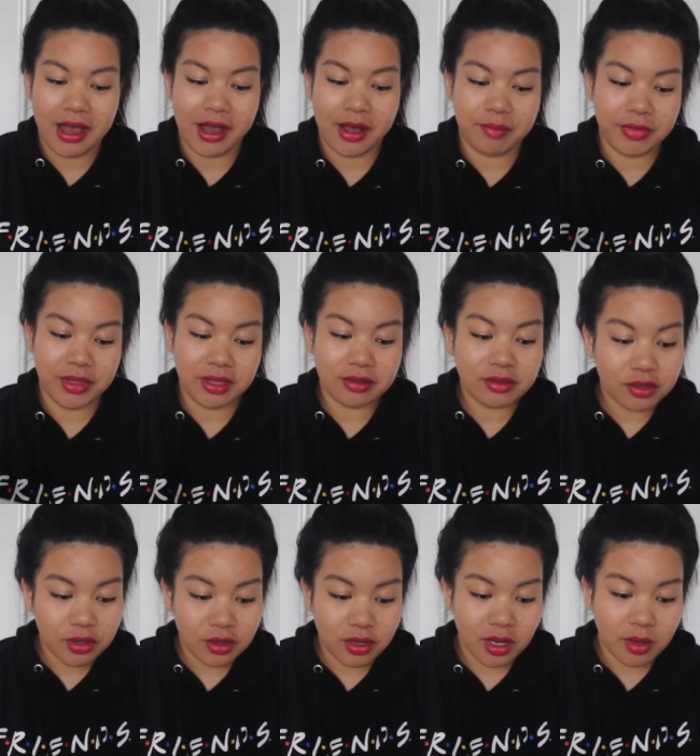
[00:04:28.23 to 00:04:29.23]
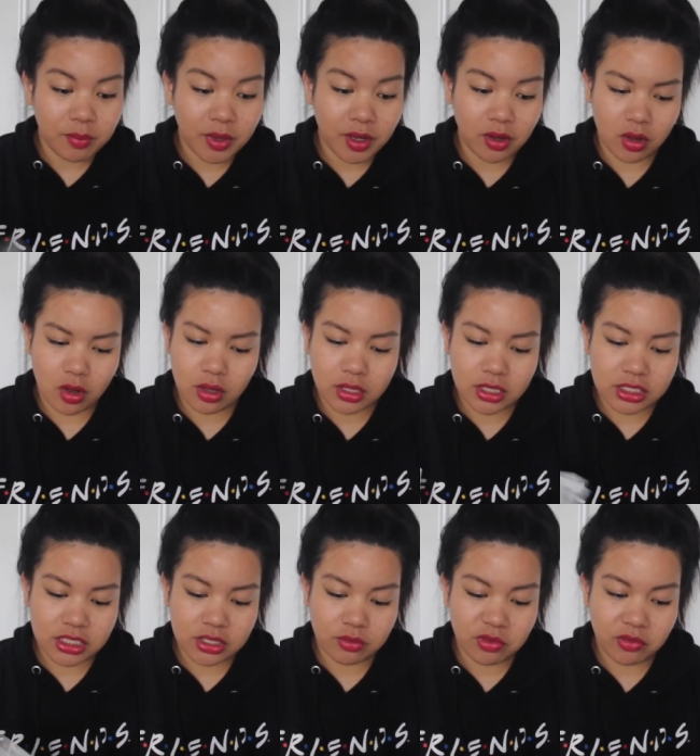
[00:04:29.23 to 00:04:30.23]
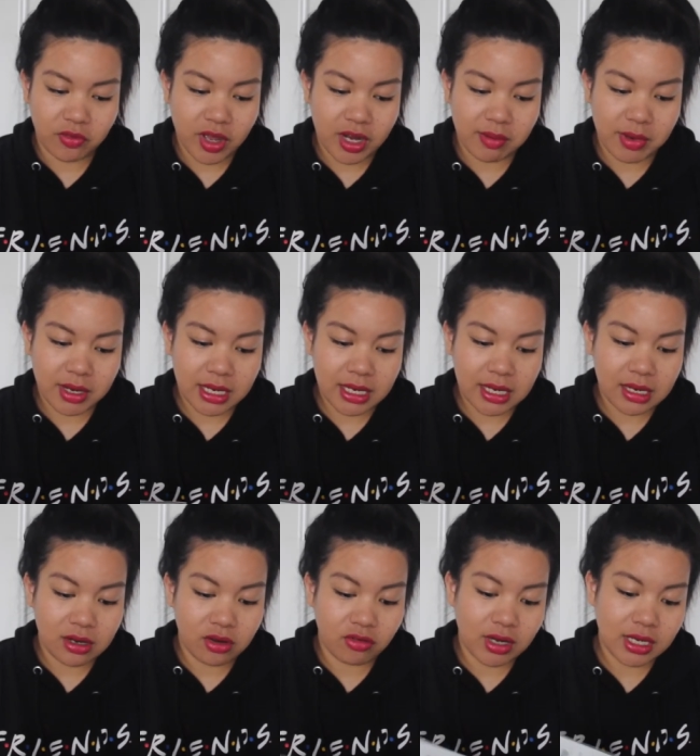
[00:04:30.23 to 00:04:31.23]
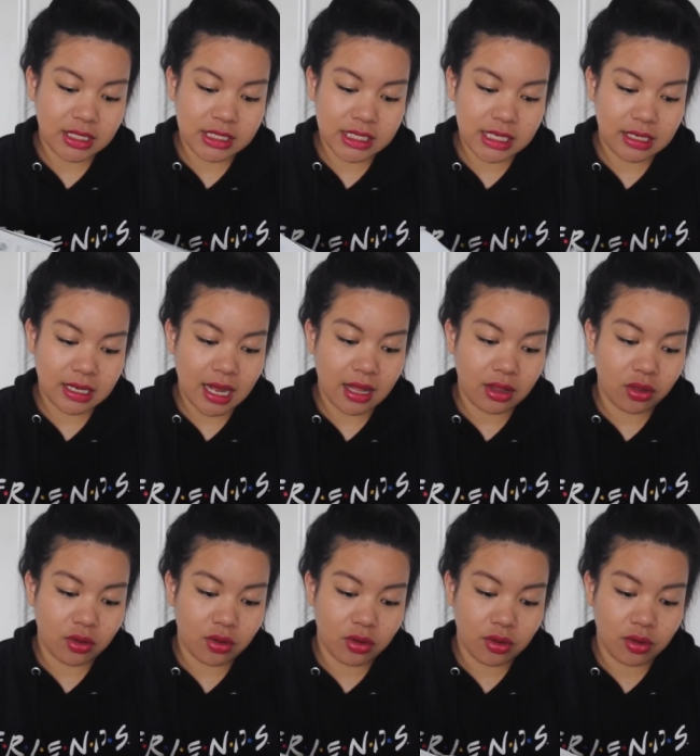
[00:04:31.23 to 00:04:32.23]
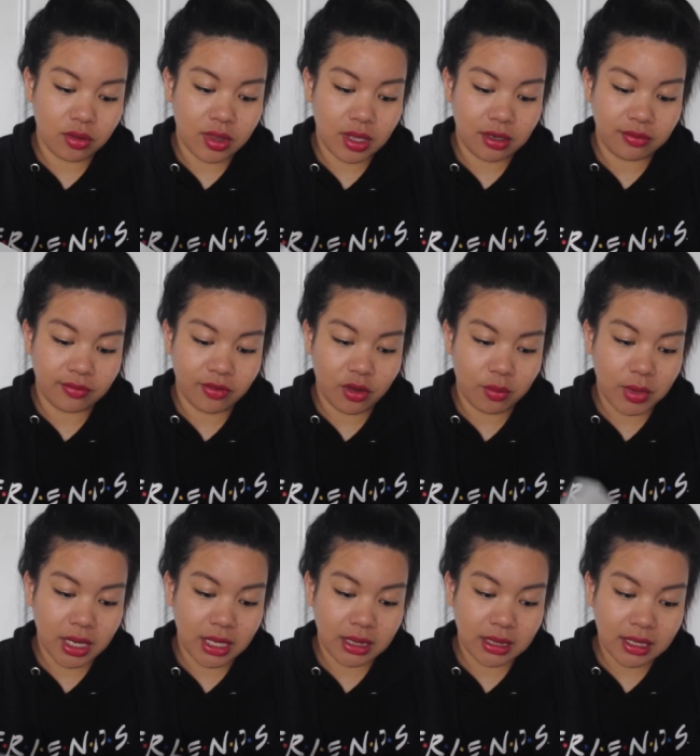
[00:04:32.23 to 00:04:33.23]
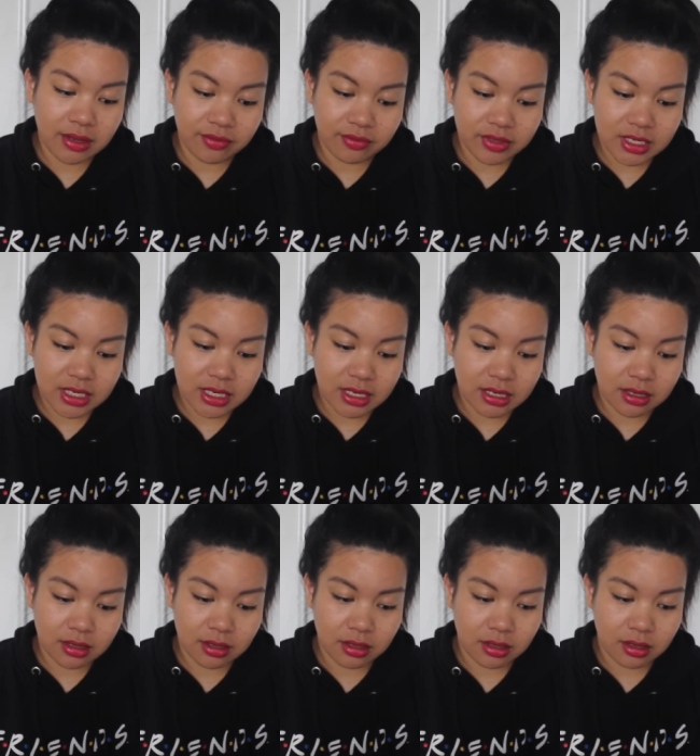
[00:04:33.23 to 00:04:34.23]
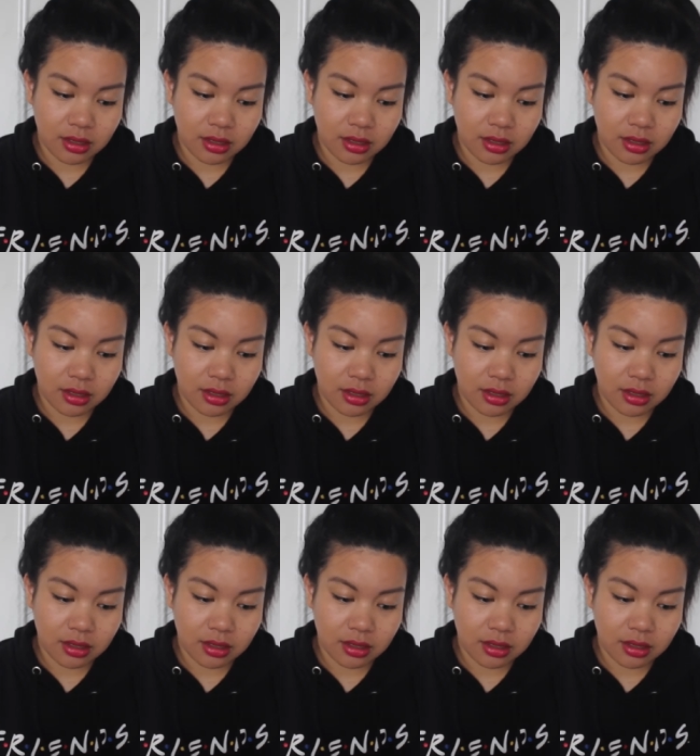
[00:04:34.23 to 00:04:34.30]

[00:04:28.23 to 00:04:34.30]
Um, there's cucumber, collagen with vitamin E, green tea and aloe, there's firming and lifting.